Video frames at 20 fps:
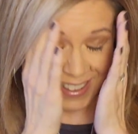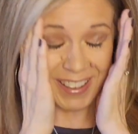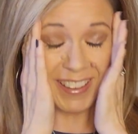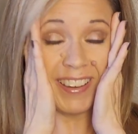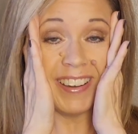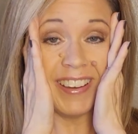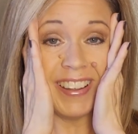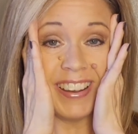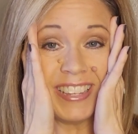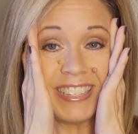
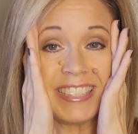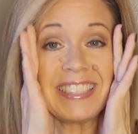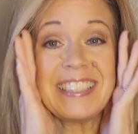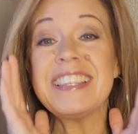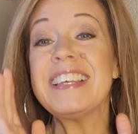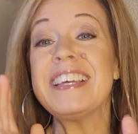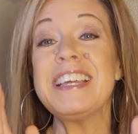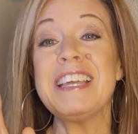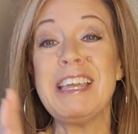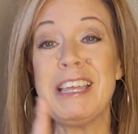
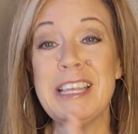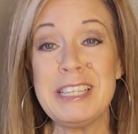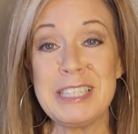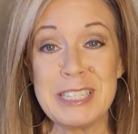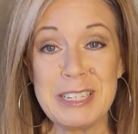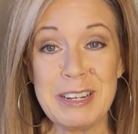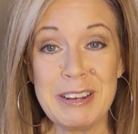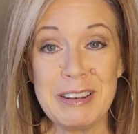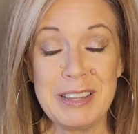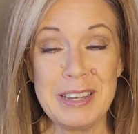he
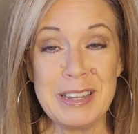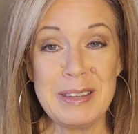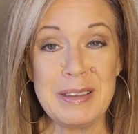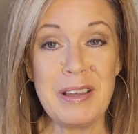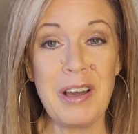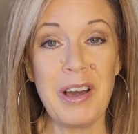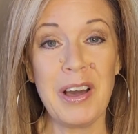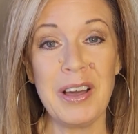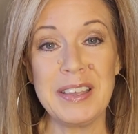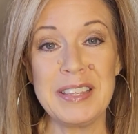started in
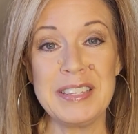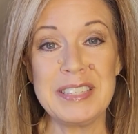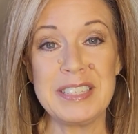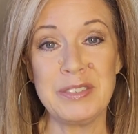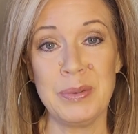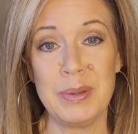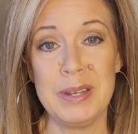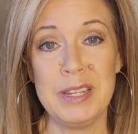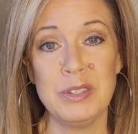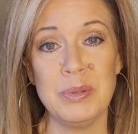August
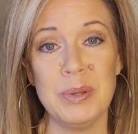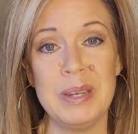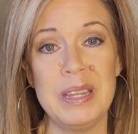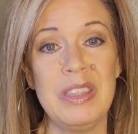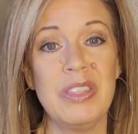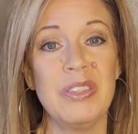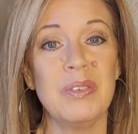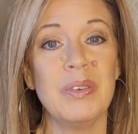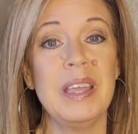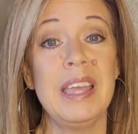
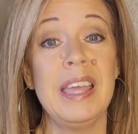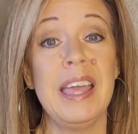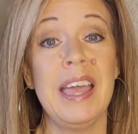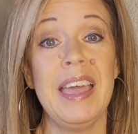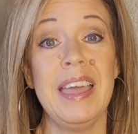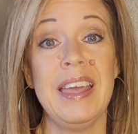2023,